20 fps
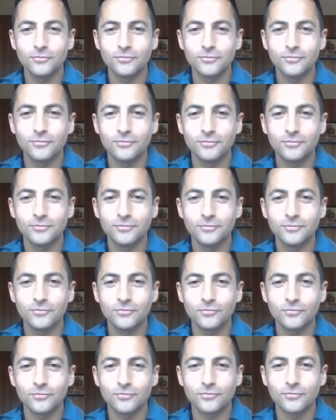
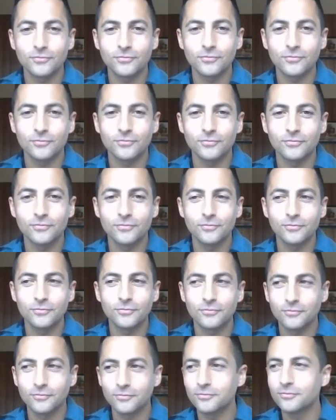
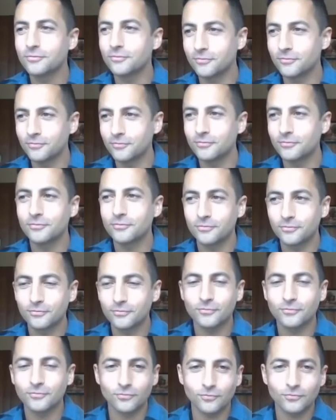
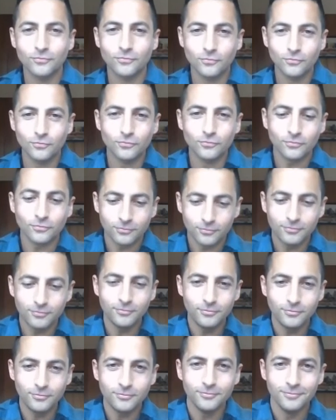
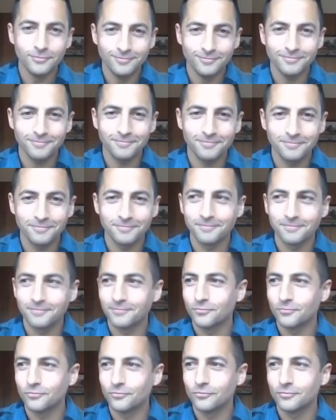
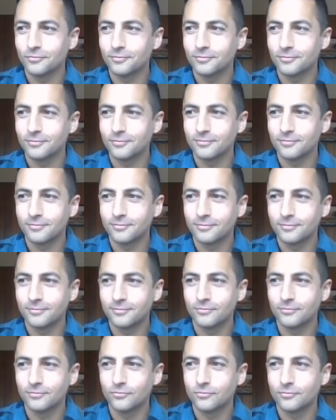
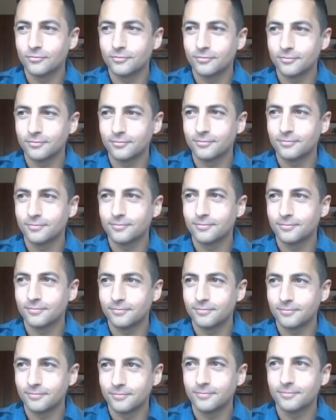
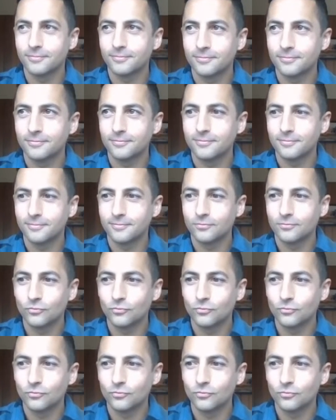(not speaking)